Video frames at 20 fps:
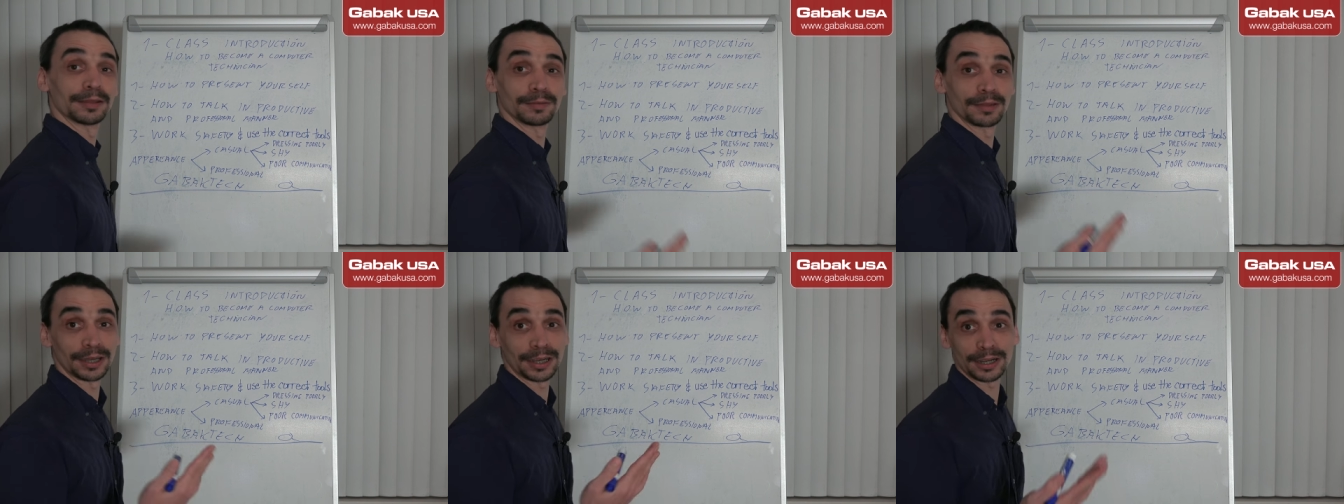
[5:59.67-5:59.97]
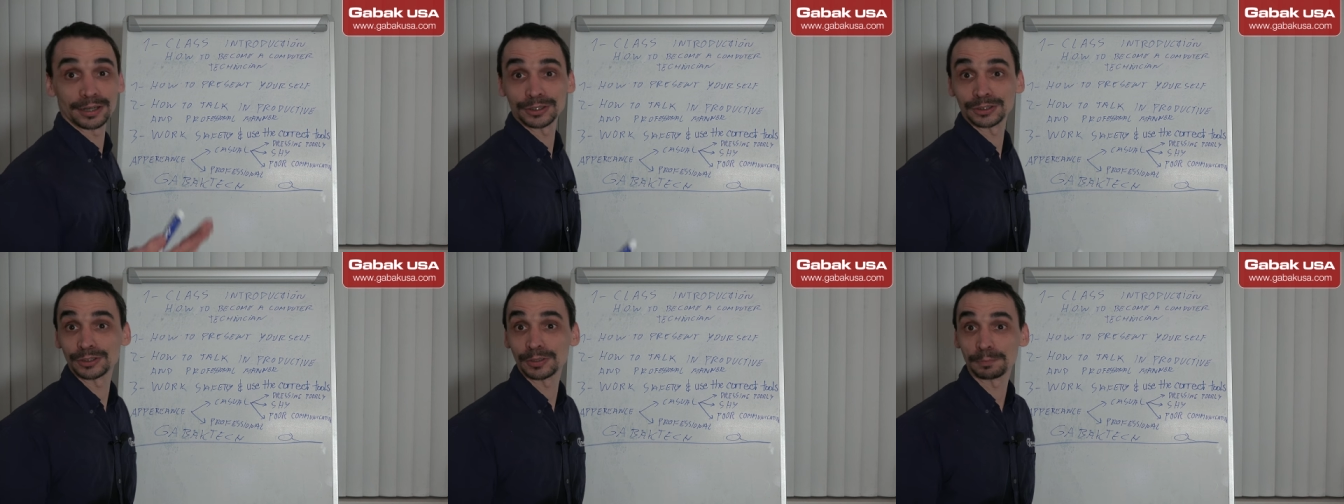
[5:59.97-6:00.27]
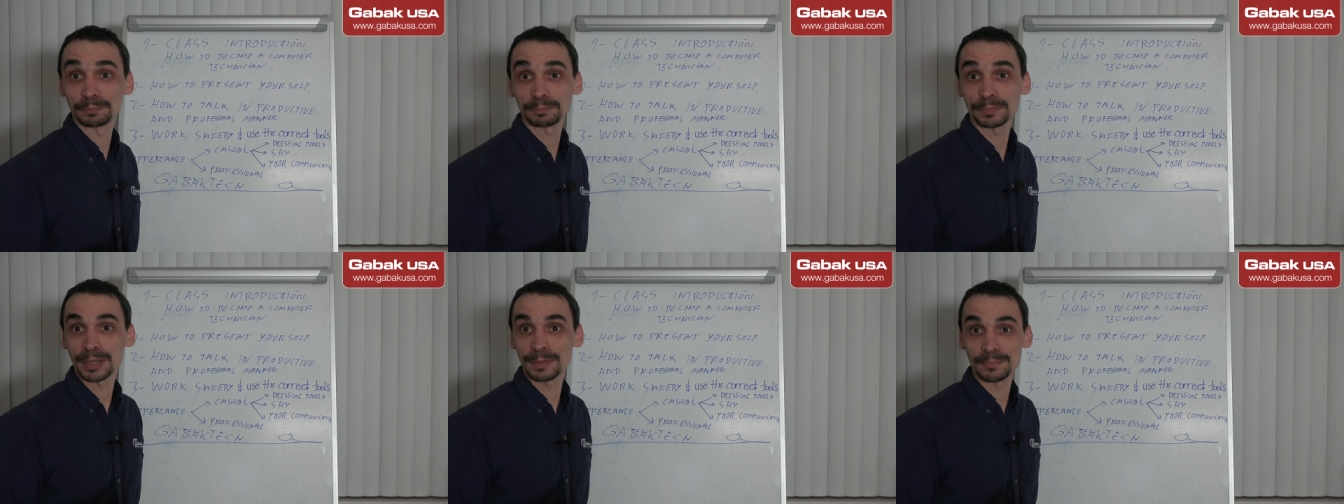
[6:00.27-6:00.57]
there are
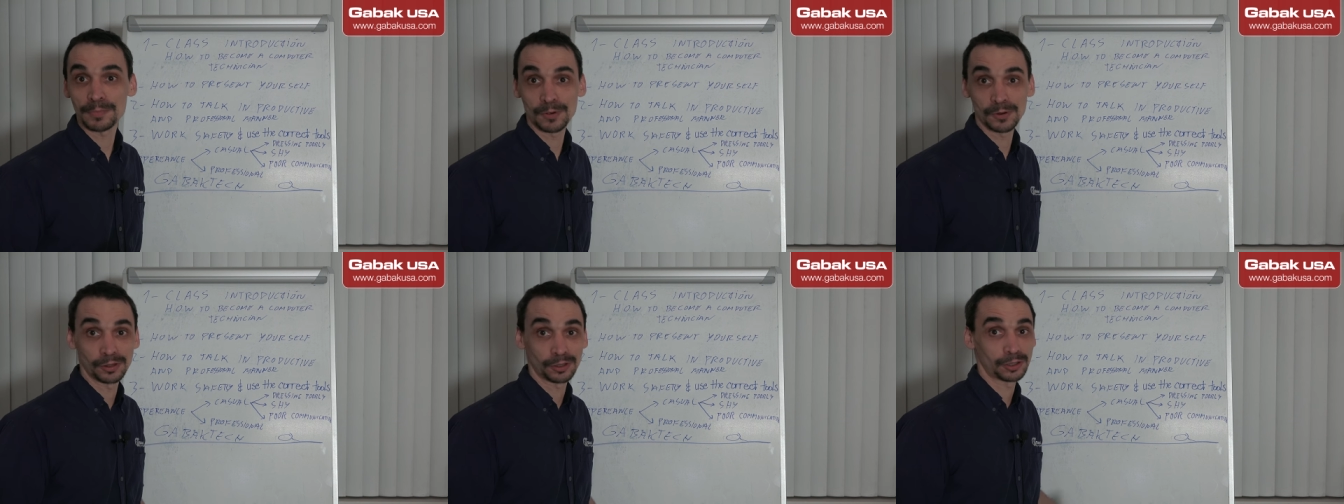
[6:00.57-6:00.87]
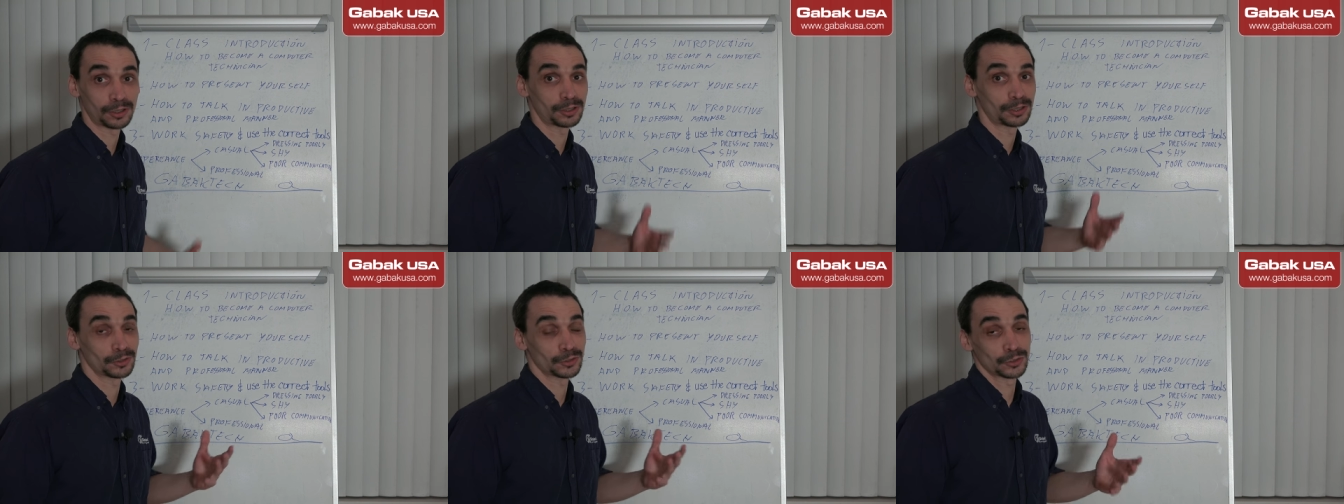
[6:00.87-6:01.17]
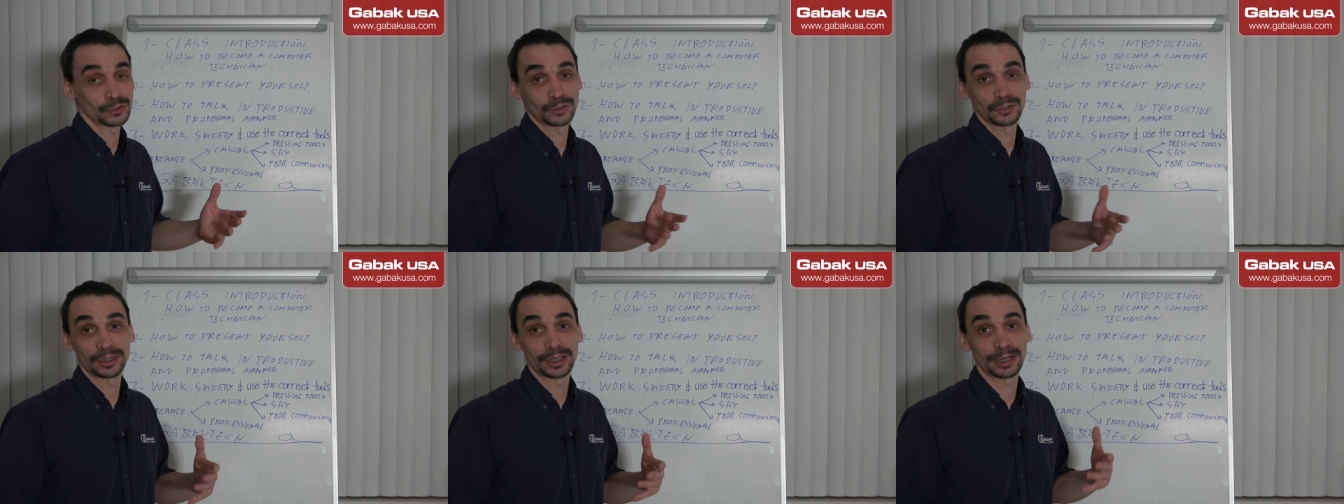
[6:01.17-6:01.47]
some people
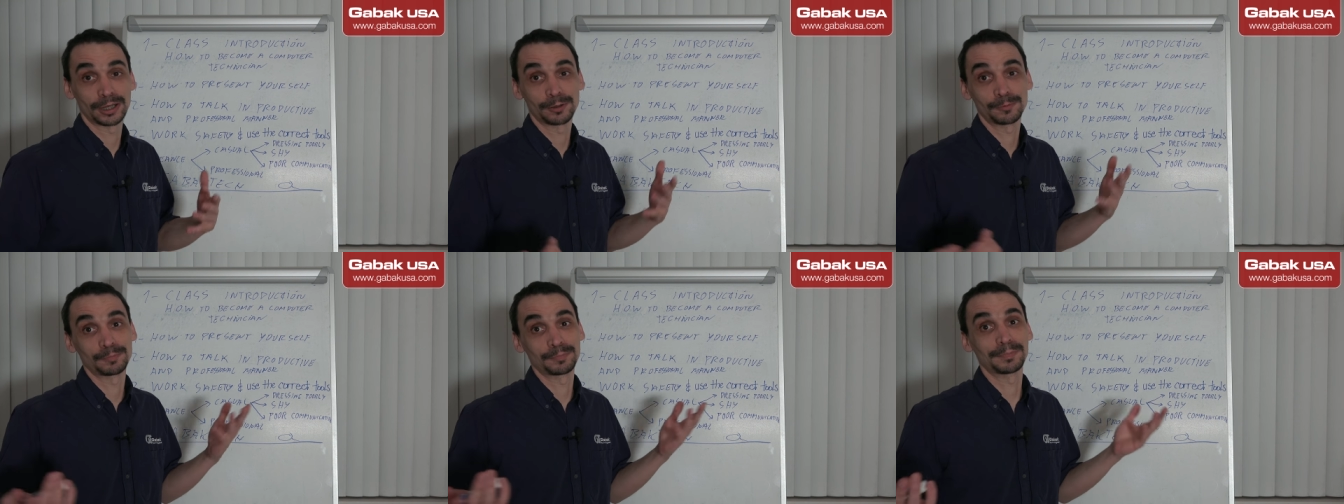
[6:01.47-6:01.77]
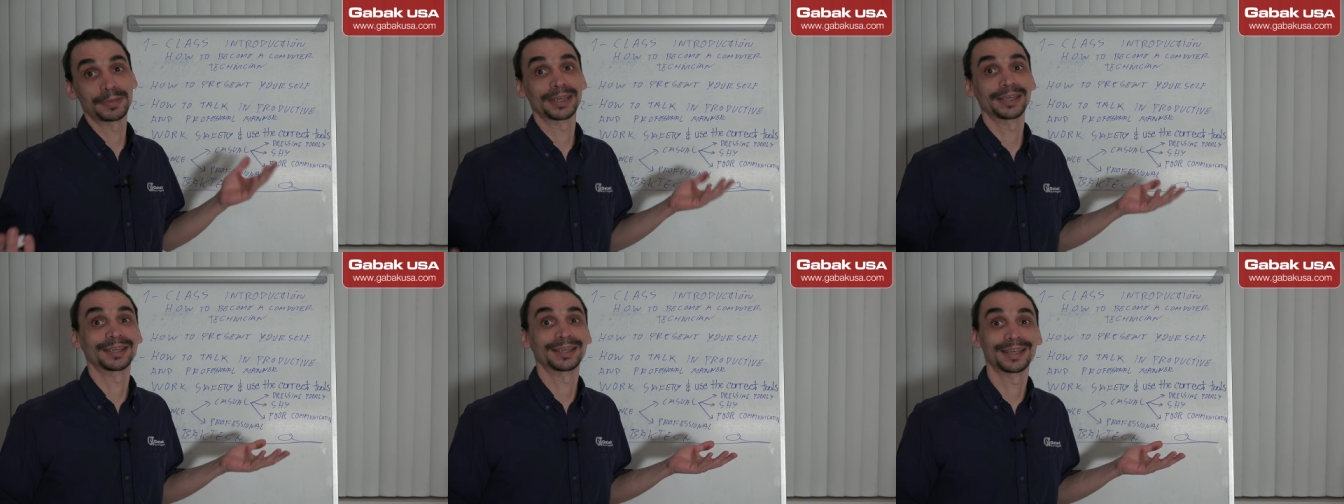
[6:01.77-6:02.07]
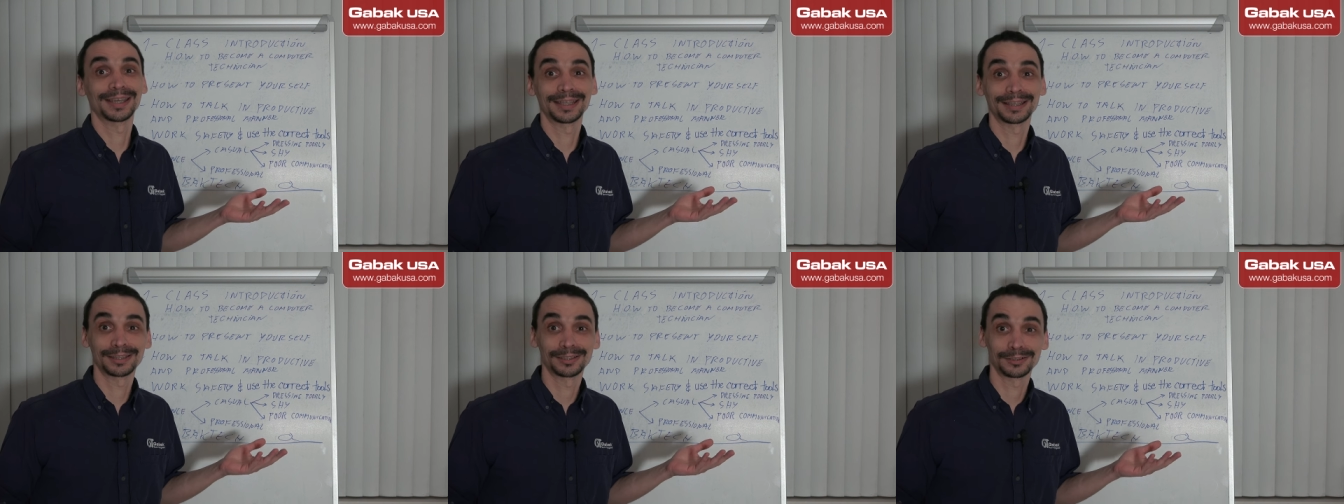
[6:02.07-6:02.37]
also that may
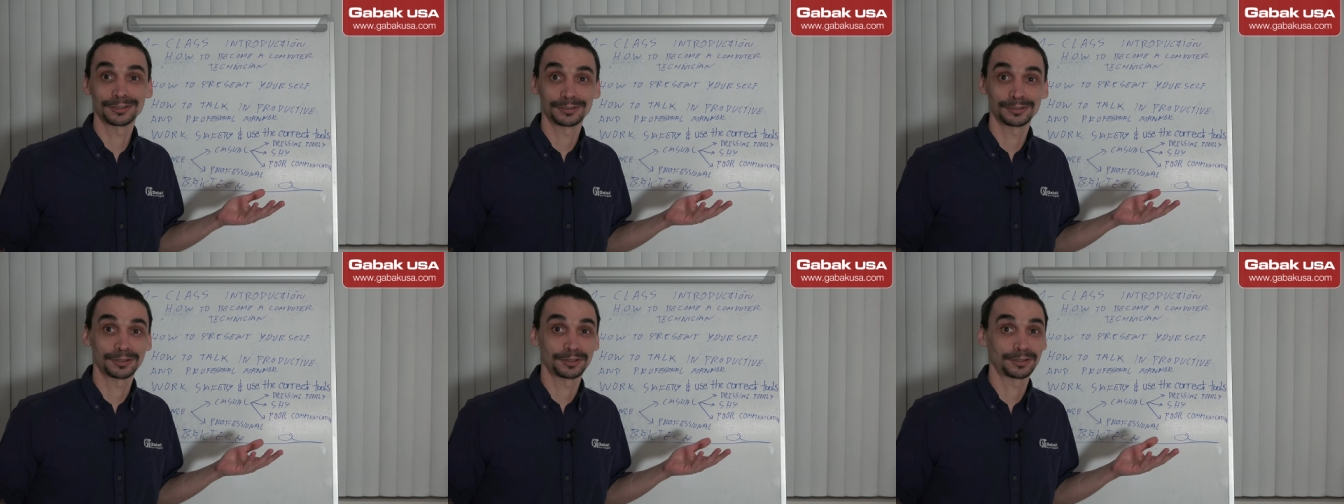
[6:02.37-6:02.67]
get uh,